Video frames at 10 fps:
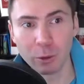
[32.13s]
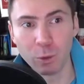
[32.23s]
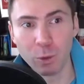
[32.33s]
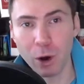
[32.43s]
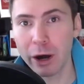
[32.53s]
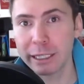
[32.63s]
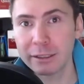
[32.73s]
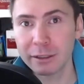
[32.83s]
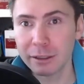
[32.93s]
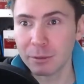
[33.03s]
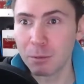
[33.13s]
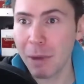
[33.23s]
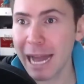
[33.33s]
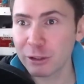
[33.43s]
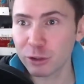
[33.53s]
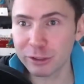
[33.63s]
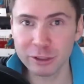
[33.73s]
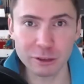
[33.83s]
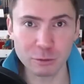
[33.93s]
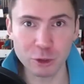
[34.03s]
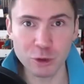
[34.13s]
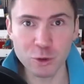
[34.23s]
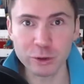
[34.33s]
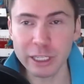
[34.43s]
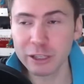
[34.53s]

what module system to use.